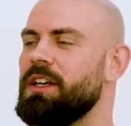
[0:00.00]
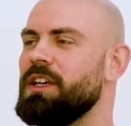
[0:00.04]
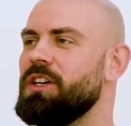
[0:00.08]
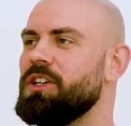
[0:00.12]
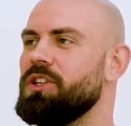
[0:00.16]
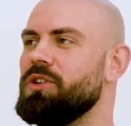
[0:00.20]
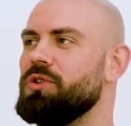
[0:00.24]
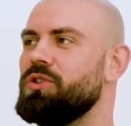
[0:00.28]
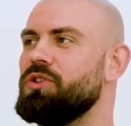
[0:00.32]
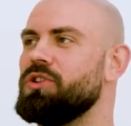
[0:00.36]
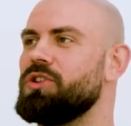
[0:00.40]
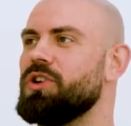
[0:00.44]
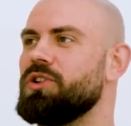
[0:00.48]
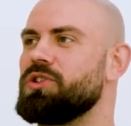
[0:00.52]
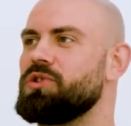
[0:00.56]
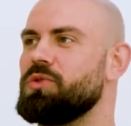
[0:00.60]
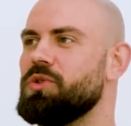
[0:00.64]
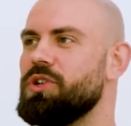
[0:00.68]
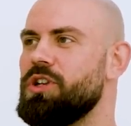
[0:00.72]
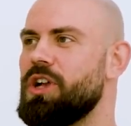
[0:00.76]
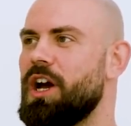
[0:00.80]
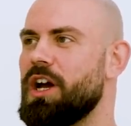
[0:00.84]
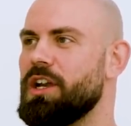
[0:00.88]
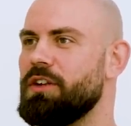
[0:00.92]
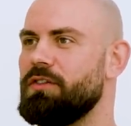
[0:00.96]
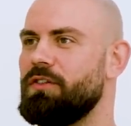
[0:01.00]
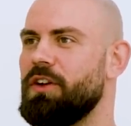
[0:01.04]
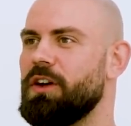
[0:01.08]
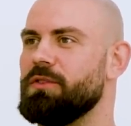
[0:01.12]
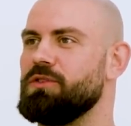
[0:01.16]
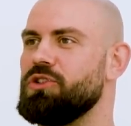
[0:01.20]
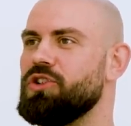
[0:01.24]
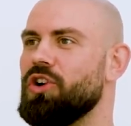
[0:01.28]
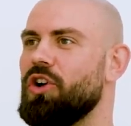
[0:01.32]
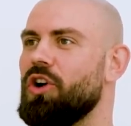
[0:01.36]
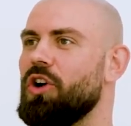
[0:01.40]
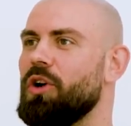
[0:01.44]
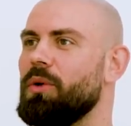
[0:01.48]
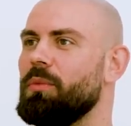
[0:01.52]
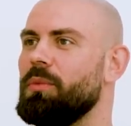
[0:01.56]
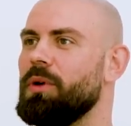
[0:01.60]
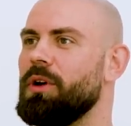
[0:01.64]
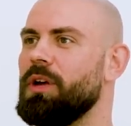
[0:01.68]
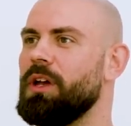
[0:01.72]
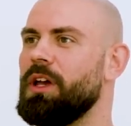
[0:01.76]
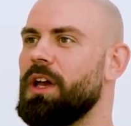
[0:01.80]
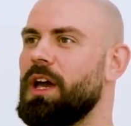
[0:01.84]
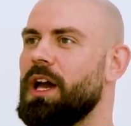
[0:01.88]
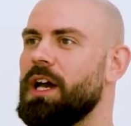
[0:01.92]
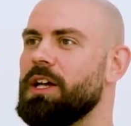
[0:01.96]
you can go to a nine to five job
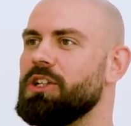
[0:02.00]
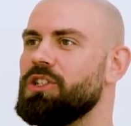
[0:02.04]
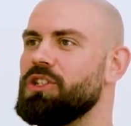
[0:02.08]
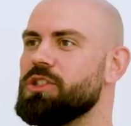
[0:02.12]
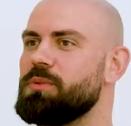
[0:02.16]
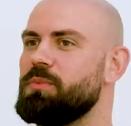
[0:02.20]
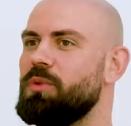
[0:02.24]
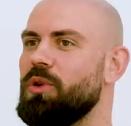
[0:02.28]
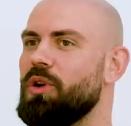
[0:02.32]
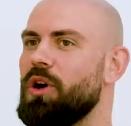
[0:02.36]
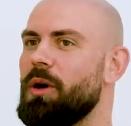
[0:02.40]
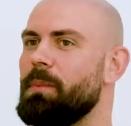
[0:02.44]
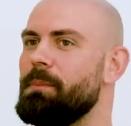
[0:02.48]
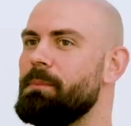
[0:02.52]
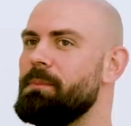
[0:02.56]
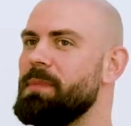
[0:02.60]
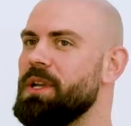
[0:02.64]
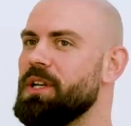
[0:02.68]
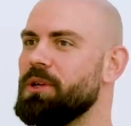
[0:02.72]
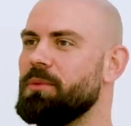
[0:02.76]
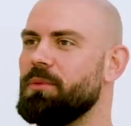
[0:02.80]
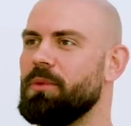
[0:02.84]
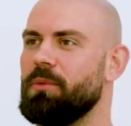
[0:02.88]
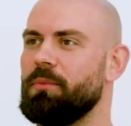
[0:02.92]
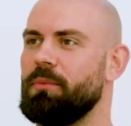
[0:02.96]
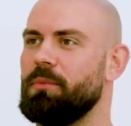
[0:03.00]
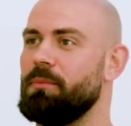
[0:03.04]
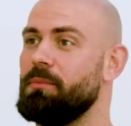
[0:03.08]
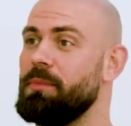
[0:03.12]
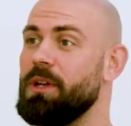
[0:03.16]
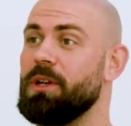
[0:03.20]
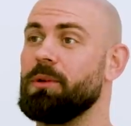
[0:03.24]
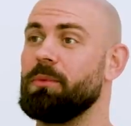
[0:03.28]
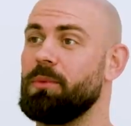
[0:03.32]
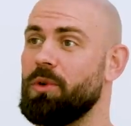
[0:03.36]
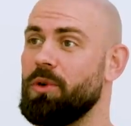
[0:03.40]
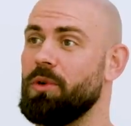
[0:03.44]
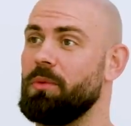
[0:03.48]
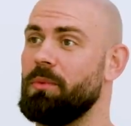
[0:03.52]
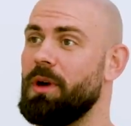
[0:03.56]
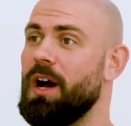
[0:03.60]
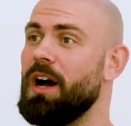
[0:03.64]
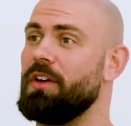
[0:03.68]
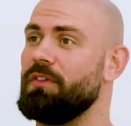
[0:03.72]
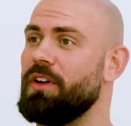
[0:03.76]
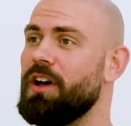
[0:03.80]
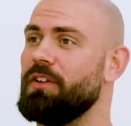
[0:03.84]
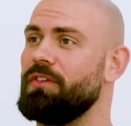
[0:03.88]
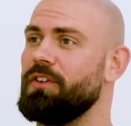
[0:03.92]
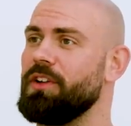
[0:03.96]
and just put a minimum minimal amount
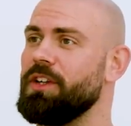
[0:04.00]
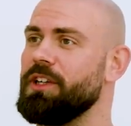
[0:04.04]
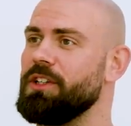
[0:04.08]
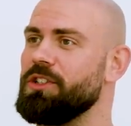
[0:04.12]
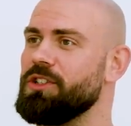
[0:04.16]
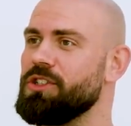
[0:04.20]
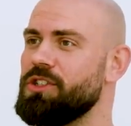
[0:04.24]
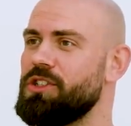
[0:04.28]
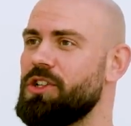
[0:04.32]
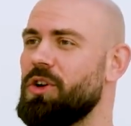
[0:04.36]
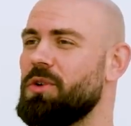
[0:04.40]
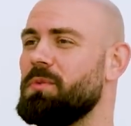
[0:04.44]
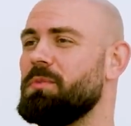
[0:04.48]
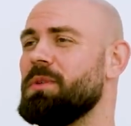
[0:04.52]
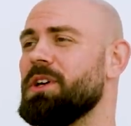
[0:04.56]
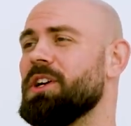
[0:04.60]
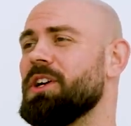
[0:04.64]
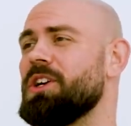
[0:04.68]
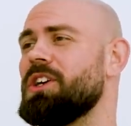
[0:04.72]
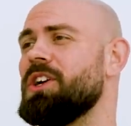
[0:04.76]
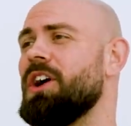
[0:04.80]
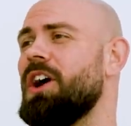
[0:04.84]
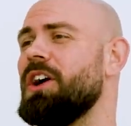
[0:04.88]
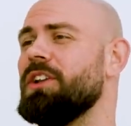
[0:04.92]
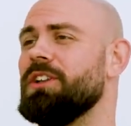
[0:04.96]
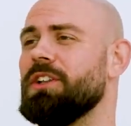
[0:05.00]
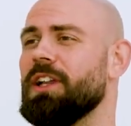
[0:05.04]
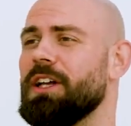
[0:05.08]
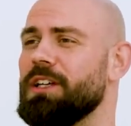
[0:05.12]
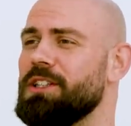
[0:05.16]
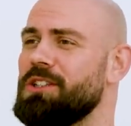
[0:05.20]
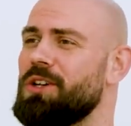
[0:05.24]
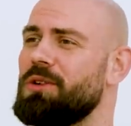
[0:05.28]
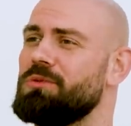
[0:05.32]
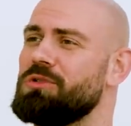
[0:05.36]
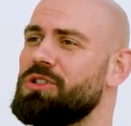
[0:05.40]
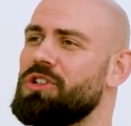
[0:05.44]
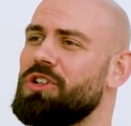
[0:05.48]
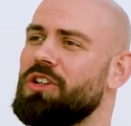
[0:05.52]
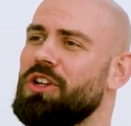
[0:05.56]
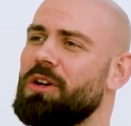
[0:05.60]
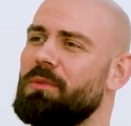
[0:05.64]
of effort in. Just don't be a cunt. Like, don't turn